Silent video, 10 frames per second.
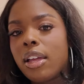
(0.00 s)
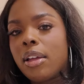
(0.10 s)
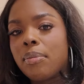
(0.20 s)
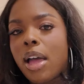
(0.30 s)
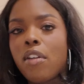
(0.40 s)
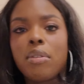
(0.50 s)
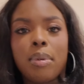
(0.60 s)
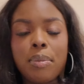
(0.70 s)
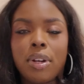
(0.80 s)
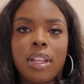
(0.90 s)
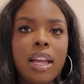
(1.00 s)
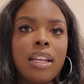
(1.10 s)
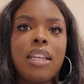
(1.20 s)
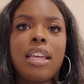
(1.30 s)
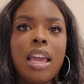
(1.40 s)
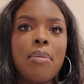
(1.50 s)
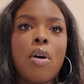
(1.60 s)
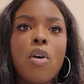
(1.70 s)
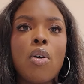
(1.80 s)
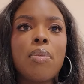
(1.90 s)
um, I remember like he came
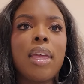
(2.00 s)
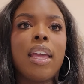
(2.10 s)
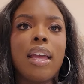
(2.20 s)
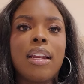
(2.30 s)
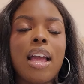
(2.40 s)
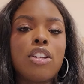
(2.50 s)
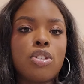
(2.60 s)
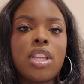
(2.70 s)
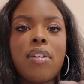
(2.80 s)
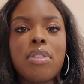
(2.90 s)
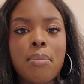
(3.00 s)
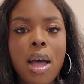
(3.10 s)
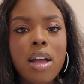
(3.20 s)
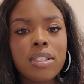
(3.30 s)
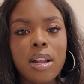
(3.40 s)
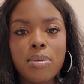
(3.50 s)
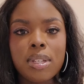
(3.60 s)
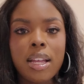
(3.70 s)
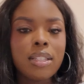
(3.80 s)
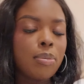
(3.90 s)
home and I just gave him the box and I was
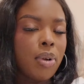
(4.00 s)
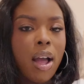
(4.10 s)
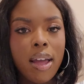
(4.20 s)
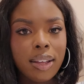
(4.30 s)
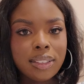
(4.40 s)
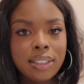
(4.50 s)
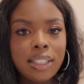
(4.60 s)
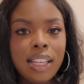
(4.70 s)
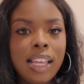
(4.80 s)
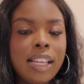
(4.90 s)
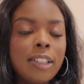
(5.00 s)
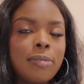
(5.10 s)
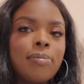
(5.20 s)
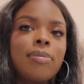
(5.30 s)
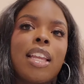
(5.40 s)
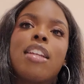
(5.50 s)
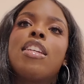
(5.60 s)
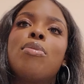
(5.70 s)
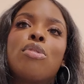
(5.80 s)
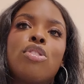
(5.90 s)
like, surprise. And
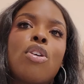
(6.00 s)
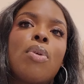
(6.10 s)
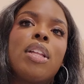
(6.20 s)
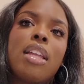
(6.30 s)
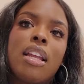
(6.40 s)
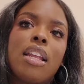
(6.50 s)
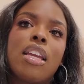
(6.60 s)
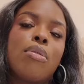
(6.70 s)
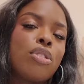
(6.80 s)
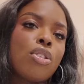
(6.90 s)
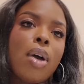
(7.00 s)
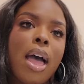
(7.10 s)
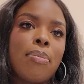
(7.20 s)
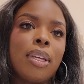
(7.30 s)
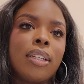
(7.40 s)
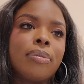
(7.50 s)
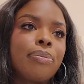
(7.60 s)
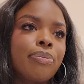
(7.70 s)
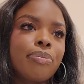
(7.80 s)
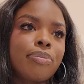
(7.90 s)
he was so elated, he was so happy.
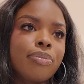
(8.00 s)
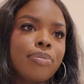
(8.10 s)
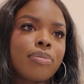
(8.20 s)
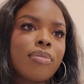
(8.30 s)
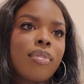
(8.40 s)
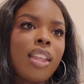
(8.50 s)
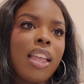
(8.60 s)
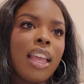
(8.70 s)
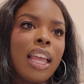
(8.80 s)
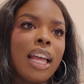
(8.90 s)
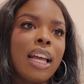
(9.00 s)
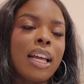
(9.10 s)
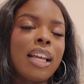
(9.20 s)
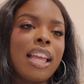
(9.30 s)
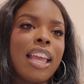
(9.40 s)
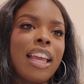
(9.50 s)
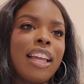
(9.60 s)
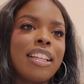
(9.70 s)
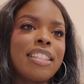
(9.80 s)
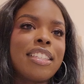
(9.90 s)
Uh,
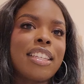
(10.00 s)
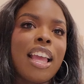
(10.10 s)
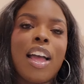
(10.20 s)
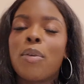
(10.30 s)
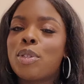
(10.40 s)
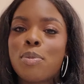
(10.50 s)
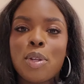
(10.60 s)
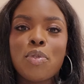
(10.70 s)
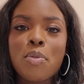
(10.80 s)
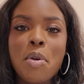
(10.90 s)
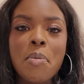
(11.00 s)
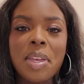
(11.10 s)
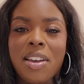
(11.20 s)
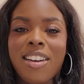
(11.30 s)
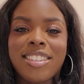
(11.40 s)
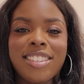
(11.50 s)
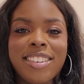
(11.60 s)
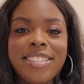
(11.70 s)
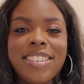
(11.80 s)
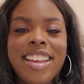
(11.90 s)
and yeah, it was a beautiful moment, y'all.
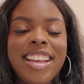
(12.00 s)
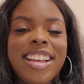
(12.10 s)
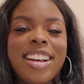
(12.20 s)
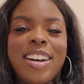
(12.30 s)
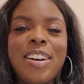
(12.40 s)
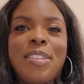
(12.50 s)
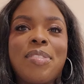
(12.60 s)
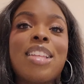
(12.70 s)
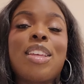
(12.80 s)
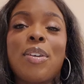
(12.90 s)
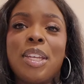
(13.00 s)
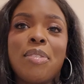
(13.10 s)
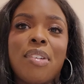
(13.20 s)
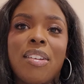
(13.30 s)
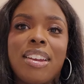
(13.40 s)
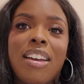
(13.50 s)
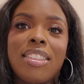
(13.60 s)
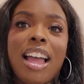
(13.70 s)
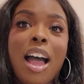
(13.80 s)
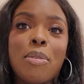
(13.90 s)
So um, that's how he found
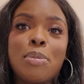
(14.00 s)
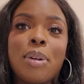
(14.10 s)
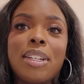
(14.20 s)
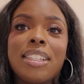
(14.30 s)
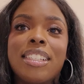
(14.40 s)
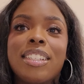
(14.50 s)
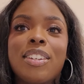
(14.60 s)
out that I was pregnant,